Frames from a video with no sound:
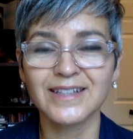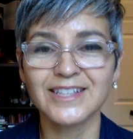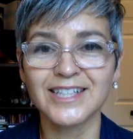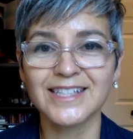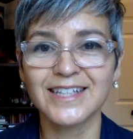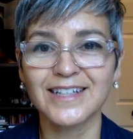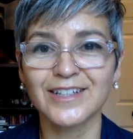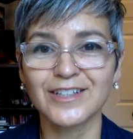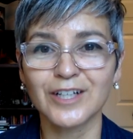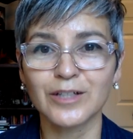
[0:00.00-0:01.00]
Jessica, our
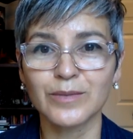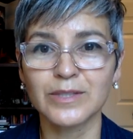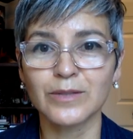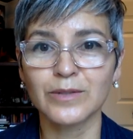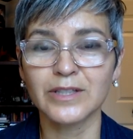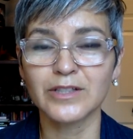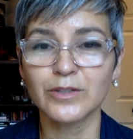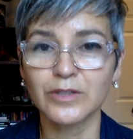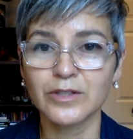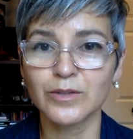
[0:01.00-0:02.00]
daughter, was only 2
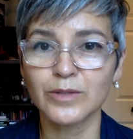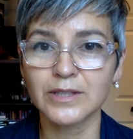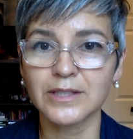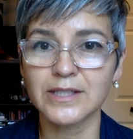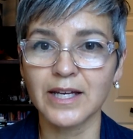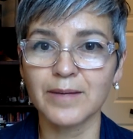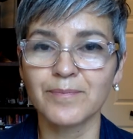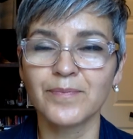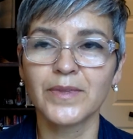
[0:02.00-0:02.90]
years old at the time.